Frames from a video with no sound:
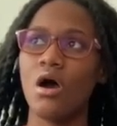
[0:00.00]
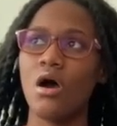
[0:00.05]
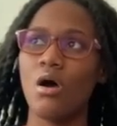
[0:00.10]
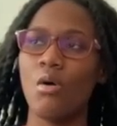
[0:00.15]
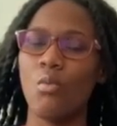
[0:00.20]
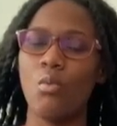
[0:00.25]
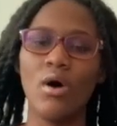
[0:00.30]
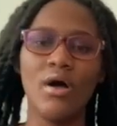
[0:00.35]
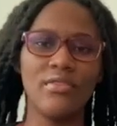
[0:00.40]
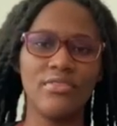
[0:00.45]

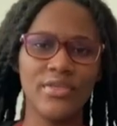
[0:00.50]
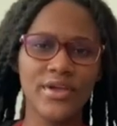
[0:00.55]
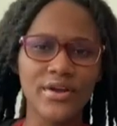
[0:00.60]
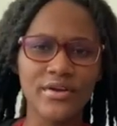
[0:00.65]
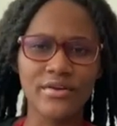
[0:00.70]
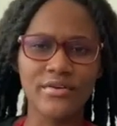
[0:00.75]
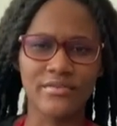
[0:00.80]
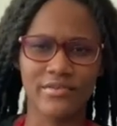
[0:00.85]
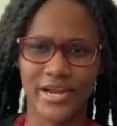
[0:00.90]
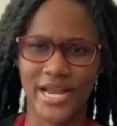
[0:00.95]
what
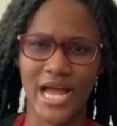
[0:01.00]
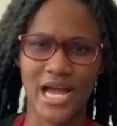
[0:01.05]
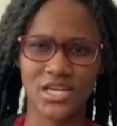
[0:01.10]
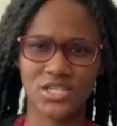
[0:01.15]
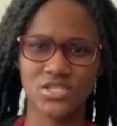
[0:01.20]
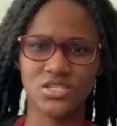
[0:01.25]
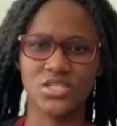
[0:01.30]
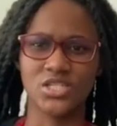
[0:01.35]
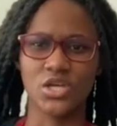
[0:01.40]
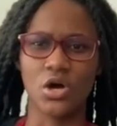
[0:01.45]
their
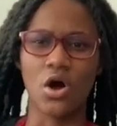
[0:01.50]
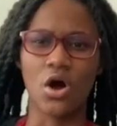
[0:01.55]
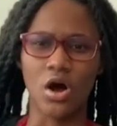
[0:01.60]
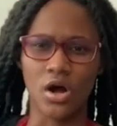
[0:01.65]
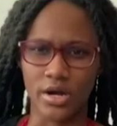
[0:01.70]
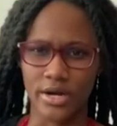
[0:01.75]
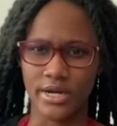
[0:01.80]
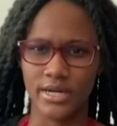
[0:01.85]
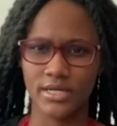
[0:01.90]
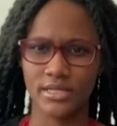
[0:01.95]
reactions
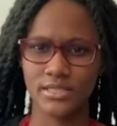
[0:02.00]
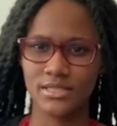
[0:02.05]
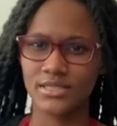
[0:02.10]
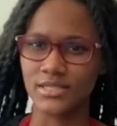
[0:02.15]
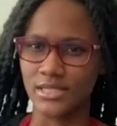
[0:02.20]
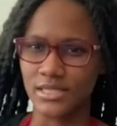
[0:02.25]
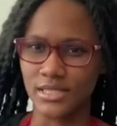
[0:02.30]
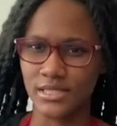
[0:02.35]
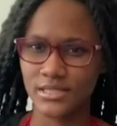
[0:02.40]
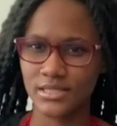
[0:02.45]
are to
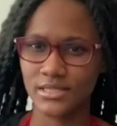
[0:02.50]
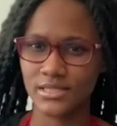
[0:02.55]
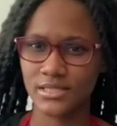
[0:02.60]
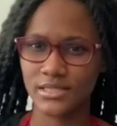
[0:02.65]
this.